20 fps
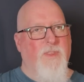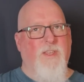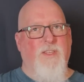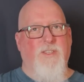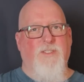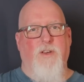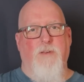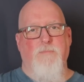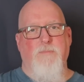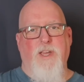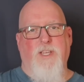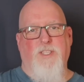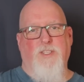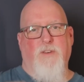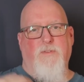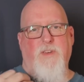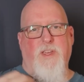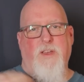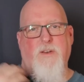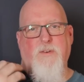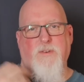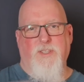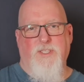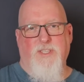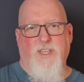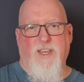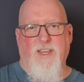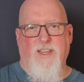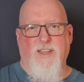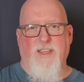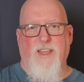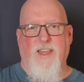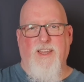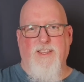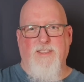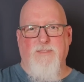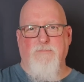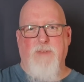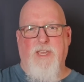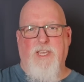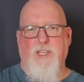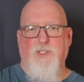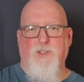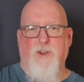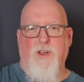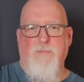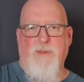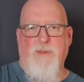Sorry, Mike's over here is uh, uh making sure I